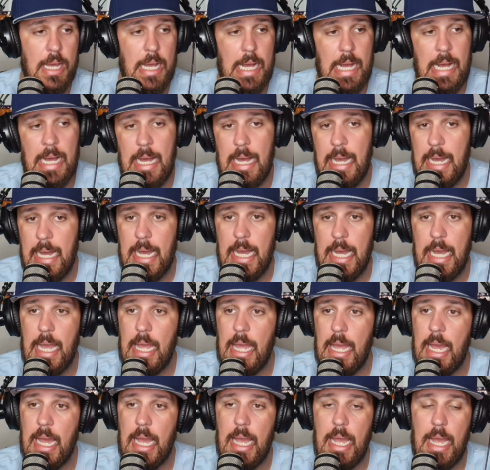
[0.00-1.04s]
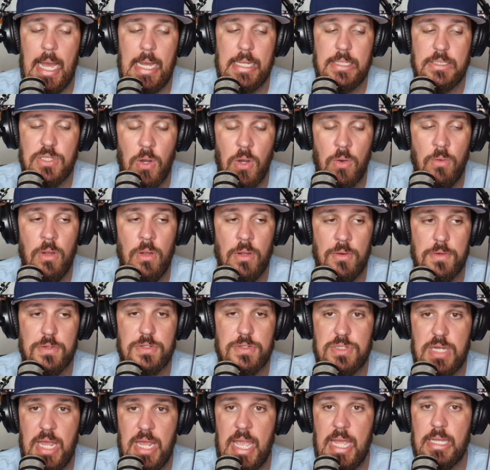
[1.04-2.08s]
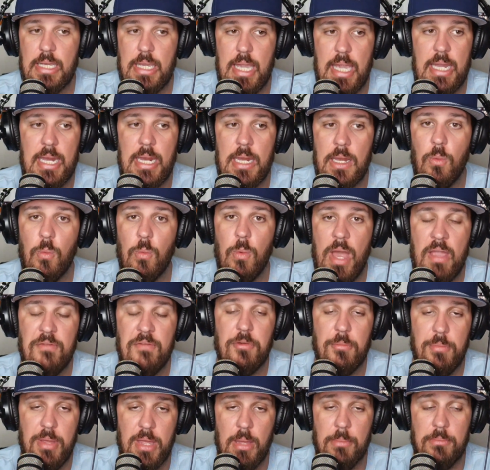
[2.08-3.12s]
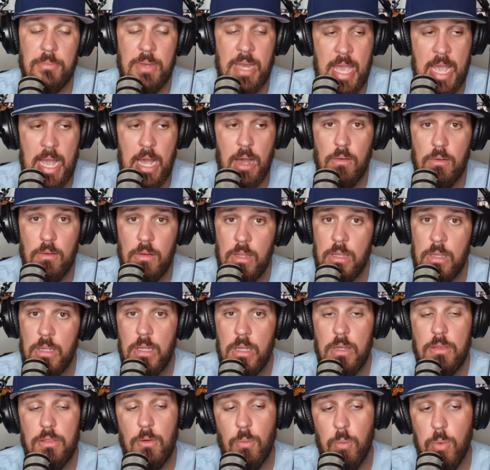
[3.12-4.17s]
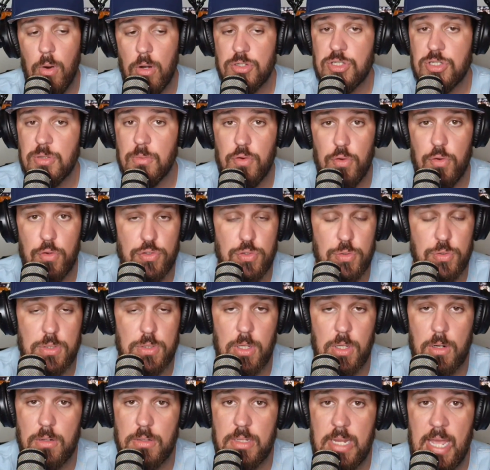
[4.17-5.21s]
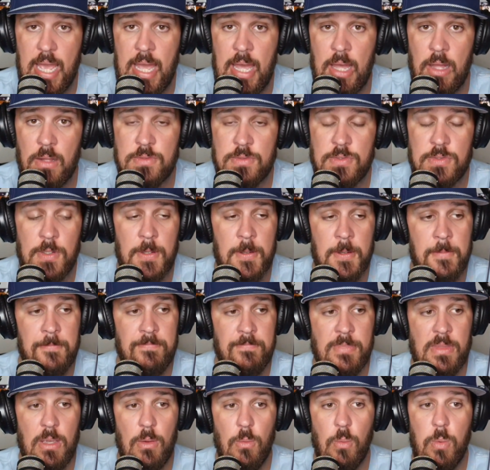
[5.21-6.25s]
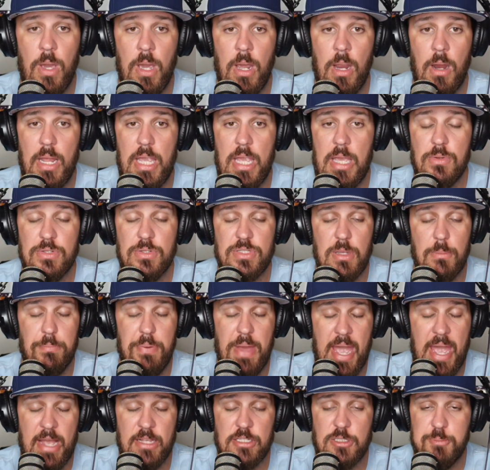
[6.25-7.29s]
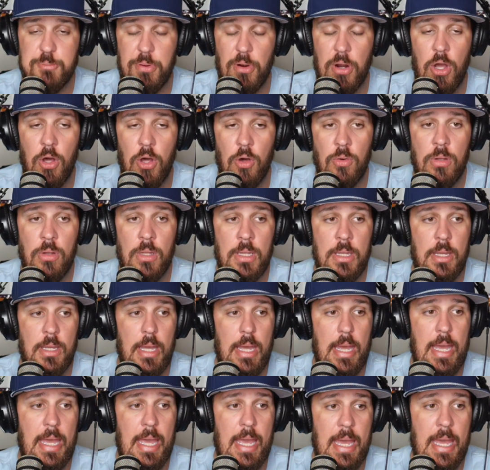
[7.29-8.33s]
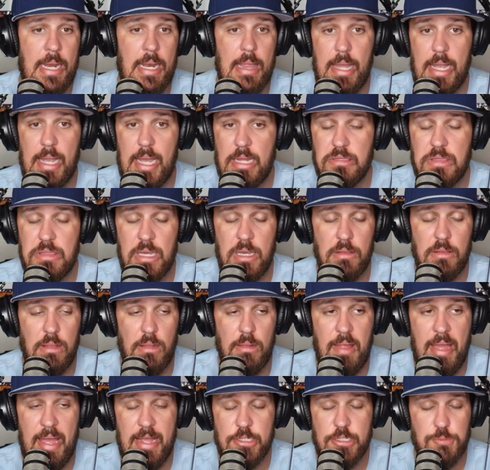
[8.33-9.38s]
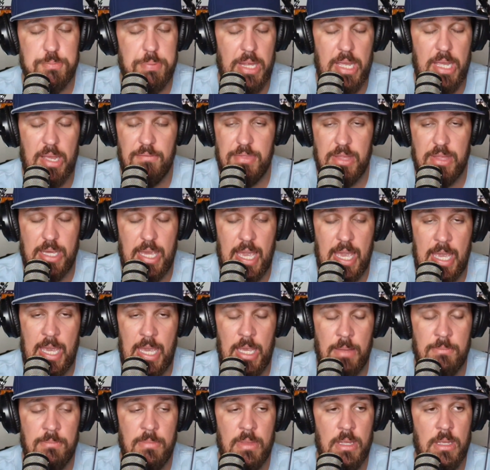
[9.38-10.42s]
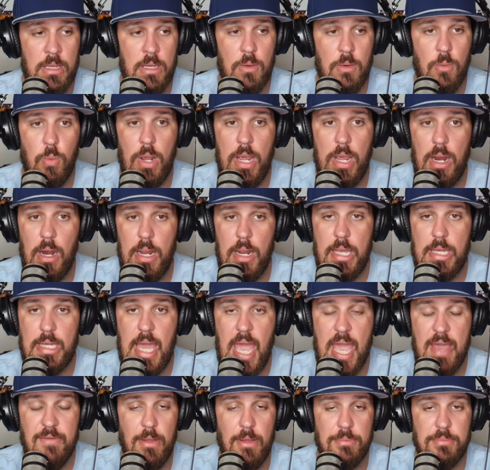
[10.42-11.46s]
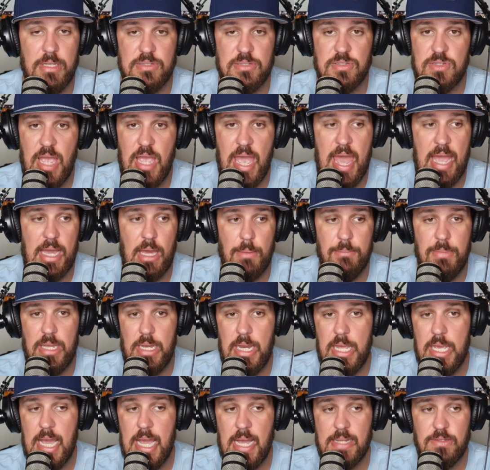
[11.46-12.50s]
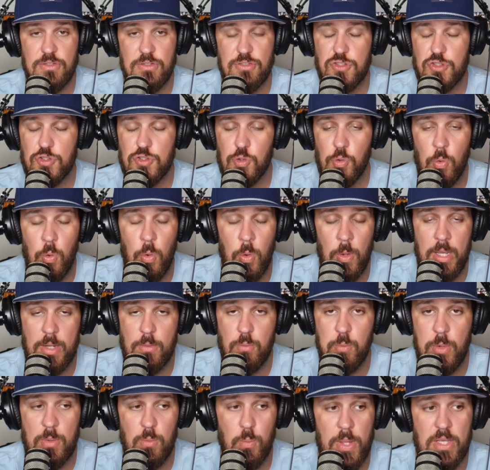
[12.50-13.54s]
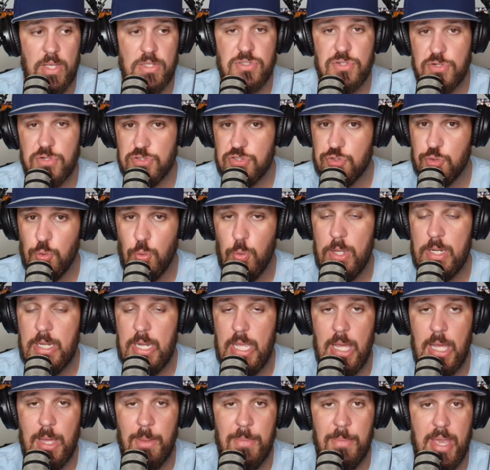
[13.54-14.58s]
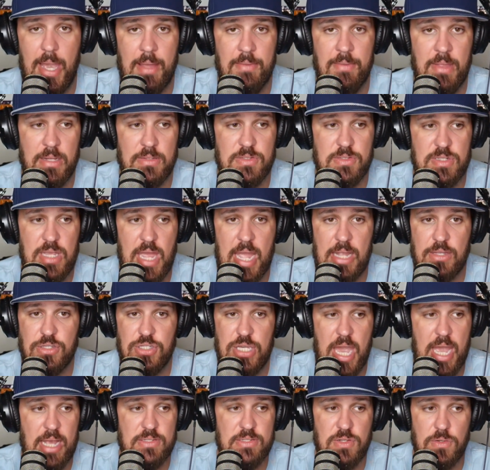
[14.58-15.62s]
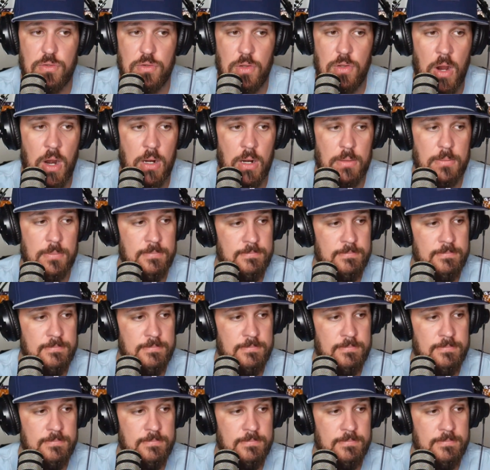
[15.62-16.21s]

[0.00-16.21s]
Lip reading: I don't understand getting away from him. Now, there were some crucial third downs where he was in pass pro, and I think of the last play of the game where he gave up the sack. I mean, he got destroyed. Whit Weeks destroyed him and then sacked Jackson Dart.